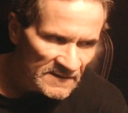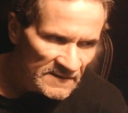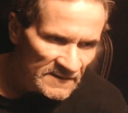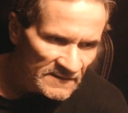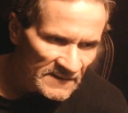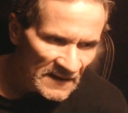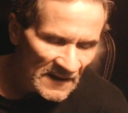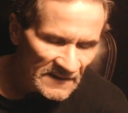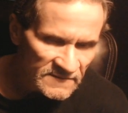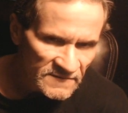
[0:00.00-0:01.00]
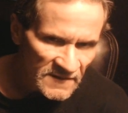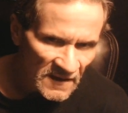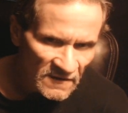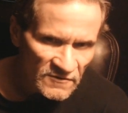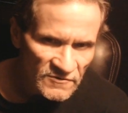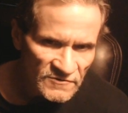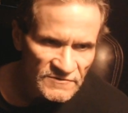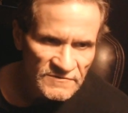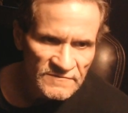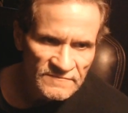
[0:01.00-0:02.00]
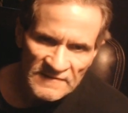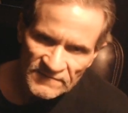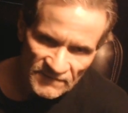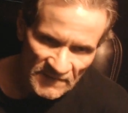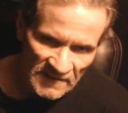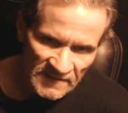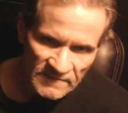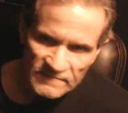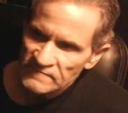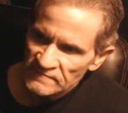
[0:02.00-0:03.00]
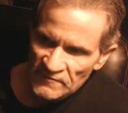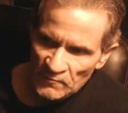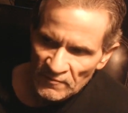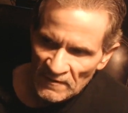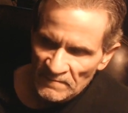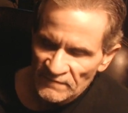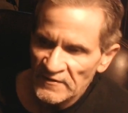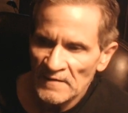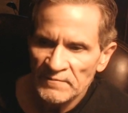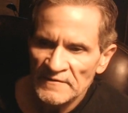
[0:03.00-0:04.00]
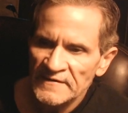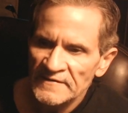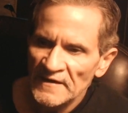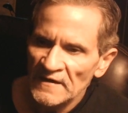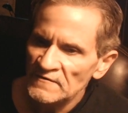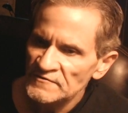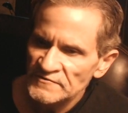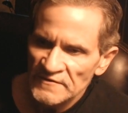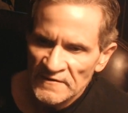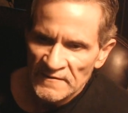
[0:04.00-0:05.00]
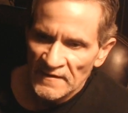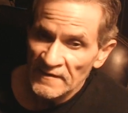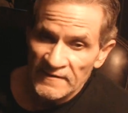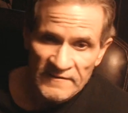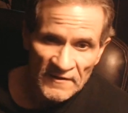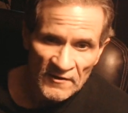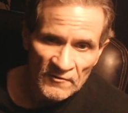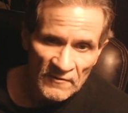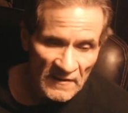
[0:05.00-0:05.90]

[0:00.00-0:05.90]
They like their dollars. That's fine. No problem. If you got plenty of dollars, hey, go.